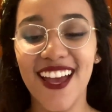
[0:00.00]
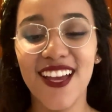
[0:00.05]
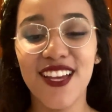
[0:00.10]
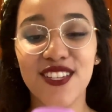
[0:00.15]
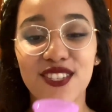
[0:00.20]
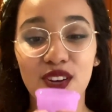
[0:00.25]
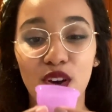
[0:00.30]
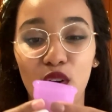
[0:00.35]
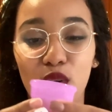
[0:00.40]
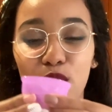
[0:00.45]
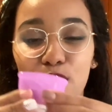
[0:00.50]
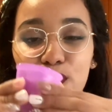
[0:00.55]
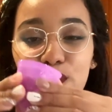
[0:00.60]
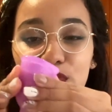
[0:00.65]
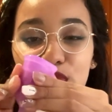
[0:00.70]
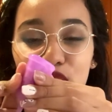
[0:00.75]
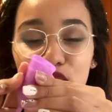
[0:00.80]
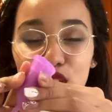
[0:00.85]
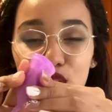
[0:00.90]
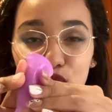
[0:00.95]
So
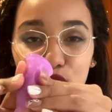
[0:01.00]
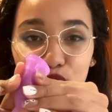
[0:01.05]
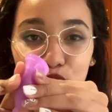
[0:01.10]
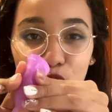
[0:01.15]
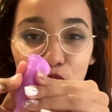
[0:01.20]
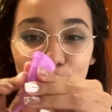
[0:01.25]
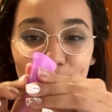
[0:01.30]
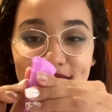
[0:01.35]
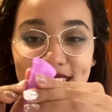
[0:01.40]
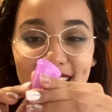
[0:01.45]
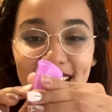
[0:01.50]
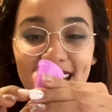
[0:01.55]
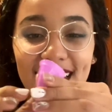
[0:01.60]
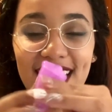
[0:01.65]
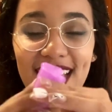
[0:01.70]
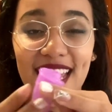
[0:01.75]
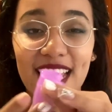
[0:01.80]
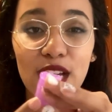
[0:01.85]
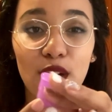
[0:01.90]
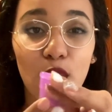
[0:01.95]
you fold it,
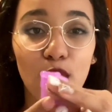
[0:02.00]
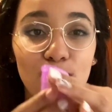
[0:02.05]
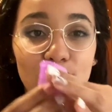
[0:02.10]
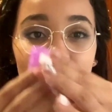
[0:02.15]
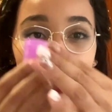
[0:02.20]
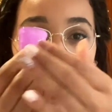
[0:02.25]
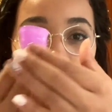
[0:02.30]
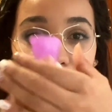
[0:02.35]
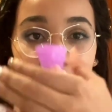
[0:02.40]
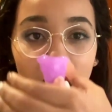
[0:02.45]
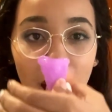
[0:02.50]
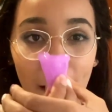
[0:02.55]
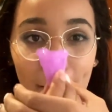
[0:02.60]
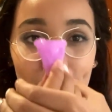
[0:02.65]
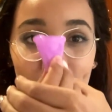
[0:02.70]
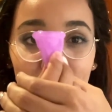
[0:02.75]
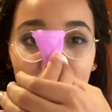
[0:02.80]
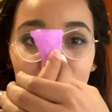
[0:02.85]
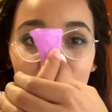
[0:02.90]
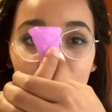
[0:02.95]
it goes up,